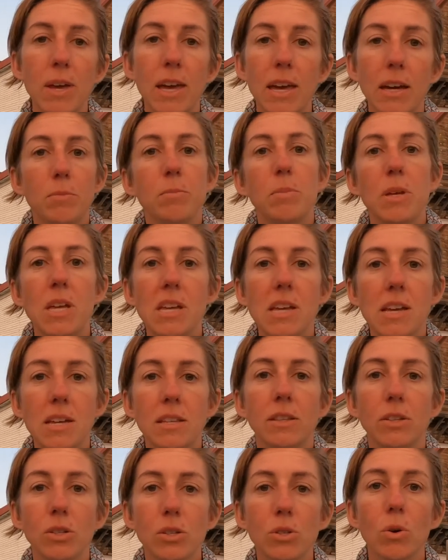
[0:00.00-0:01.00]
be
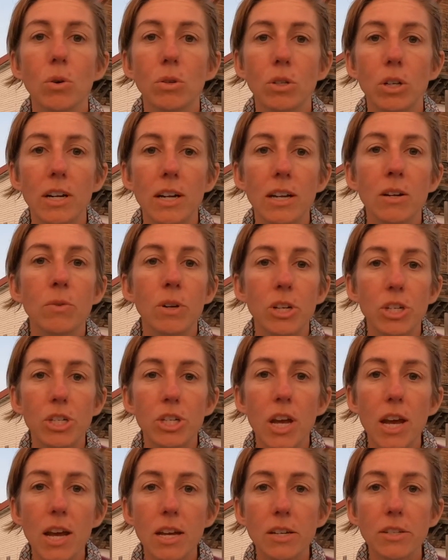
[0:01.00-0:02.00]
in the shoulder, in which
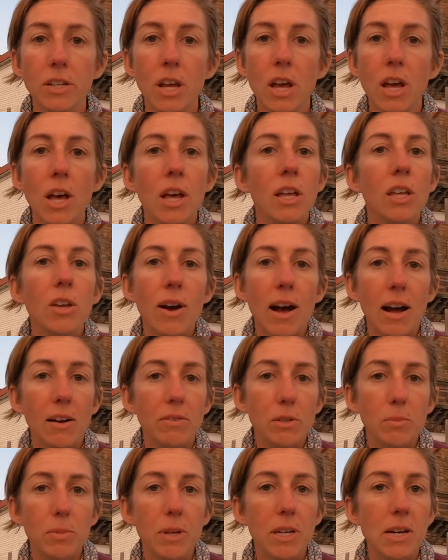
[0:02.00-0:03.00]
case you have
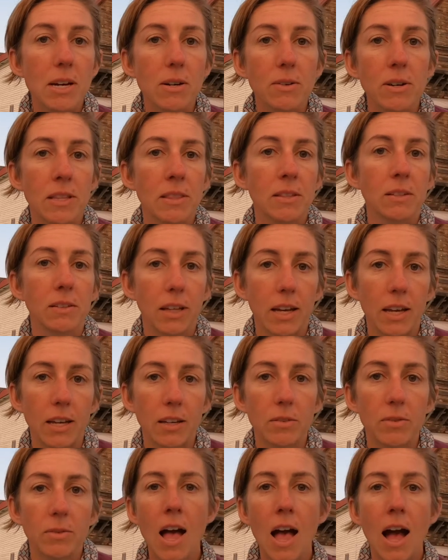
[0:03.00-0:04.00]
to be out in the
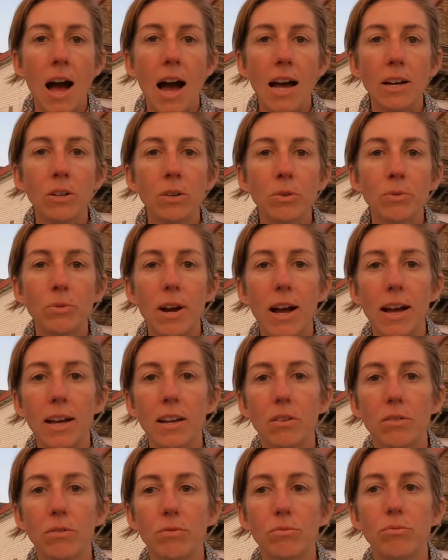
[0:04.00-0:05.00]
lane. I don't
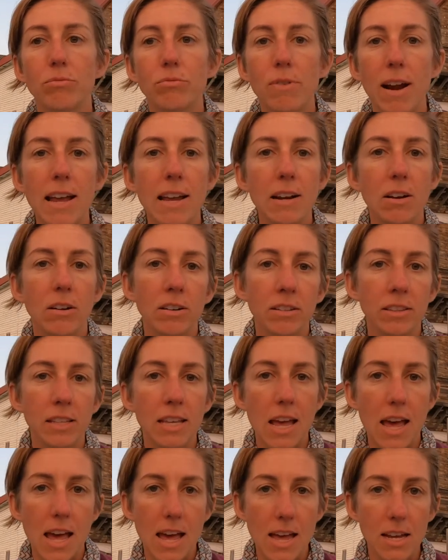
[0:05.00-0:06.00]
ride right on
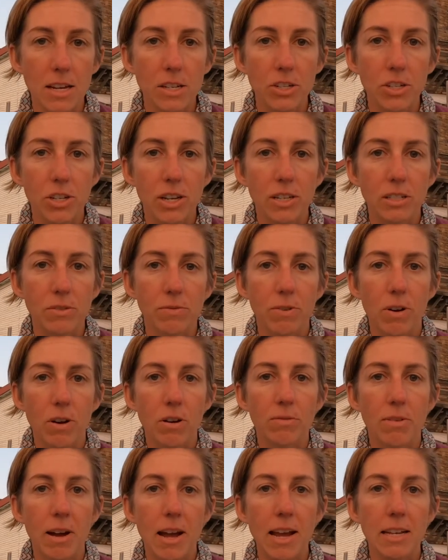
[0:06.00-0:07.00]
the edge, as far
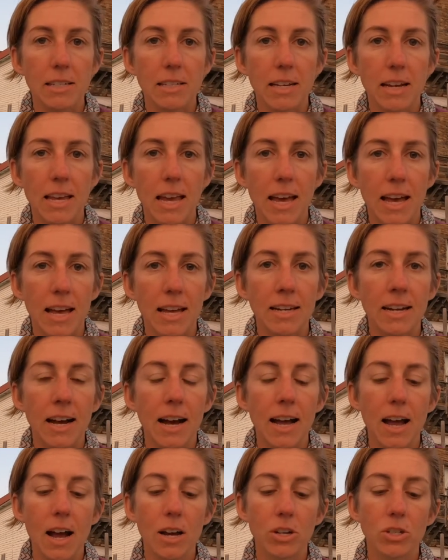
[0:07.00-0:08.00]
right as I can. I
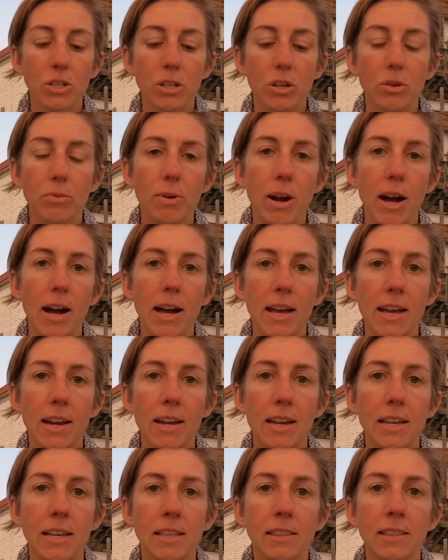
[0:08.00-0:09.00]
actually ride
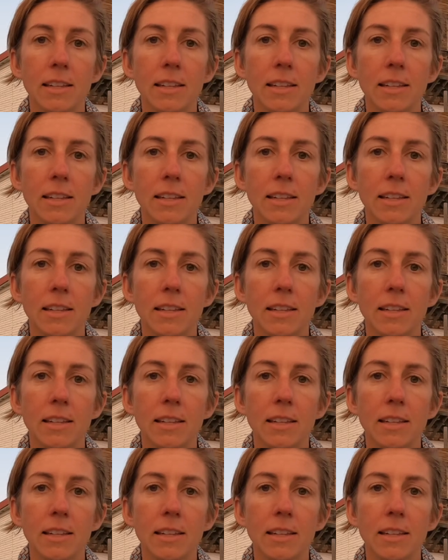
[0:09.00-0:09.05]
in